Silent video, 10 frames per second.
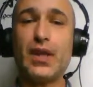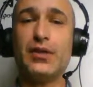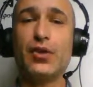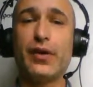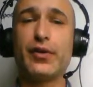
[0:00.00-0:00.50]

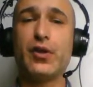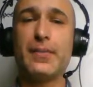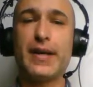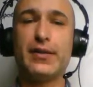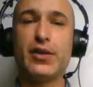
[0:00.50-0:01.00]
So I
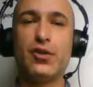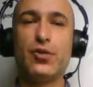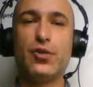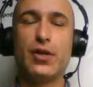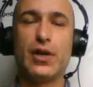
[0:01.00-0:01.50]
recommend
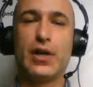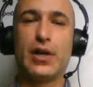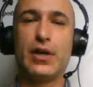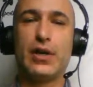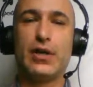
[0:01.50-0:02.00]
you
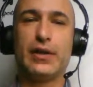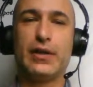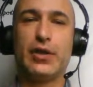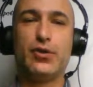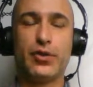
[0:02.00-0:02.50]

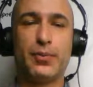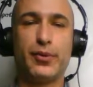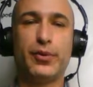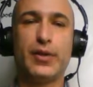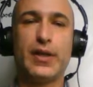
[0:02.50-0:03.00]
use the
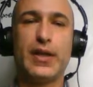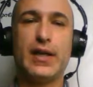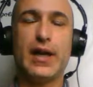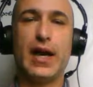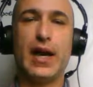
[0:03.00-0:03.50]

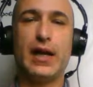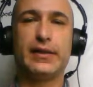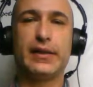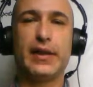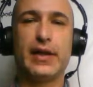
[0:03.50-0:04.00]
opportunity
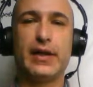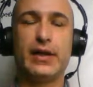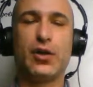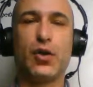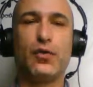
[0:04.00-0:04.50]
and
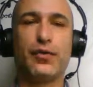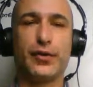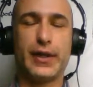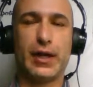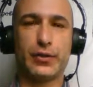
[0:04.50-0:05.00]
go for
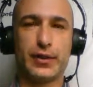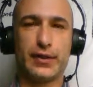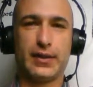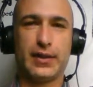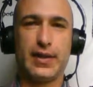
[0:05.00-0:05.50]
the
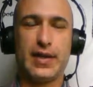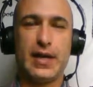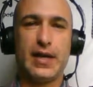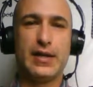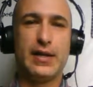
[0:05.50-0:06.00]
outside.
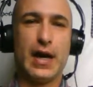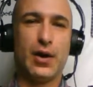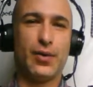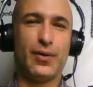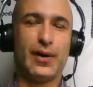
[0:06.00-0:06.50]

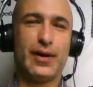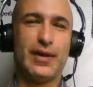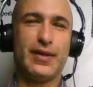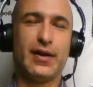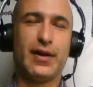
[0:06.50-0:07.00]
Now,
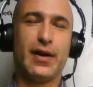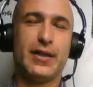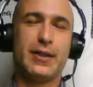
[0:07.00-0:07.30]
there are